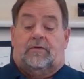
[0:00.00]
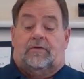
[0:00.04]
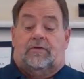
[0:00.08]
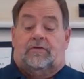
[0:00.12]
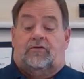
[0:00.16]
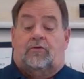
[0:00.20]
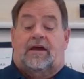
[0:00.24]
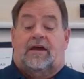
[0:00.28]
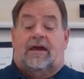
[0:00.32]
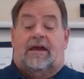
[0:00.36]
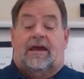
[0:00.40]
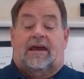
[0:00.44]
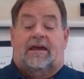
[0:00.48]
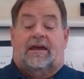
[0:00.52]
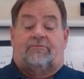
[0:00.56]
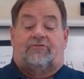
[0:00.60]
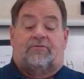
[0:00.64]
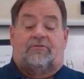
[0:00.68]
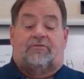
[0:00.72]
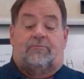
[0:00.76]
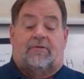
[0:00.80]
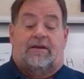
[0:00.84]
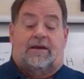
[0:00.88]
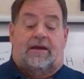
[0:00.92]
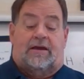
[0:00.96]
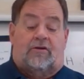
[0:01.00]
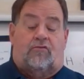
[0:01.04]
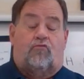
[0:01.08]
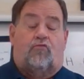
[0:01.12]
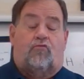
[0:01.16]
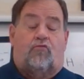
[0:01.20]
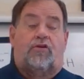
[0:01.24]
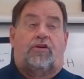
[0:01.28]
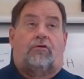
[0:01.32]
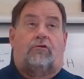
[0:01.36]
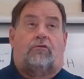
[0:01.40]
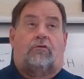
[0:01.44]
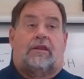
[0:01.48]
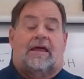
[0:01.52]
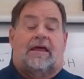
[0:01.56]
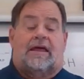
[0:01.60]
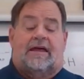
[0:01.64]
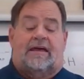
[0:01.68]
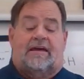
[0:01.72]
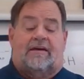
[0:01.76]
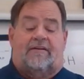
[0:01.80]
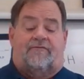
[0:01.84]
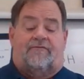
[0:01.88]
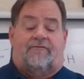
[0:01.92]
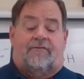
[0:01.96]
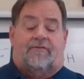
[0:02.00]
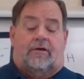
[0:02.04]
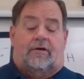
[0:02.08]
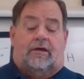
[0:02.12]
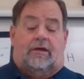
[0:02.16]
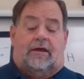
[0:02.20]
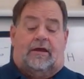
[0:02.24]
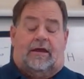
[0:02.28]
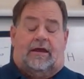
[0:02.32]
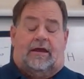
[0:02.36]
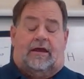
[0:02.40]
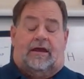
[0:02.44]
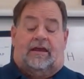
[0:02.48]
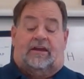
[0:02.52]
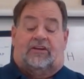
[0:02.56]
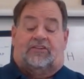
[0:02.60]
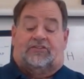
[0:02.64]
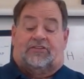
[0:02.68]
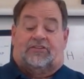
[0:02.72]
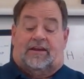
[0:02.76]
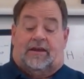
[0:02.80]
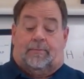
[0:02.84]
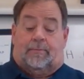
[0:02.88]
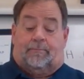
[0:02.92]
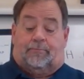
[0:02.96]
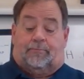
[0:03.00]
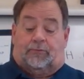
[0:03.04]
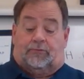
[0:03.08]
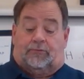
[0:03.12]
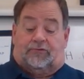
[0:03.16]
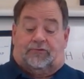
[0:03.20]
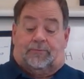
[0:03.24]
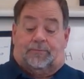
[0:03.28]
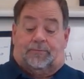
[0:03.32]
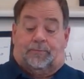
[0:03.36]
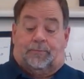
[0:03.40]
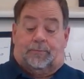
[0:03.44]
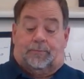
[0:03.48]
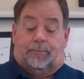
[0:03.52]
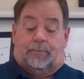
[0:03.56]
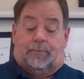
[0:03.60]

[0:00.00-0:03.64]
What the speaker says: So I have some kind of real live examples.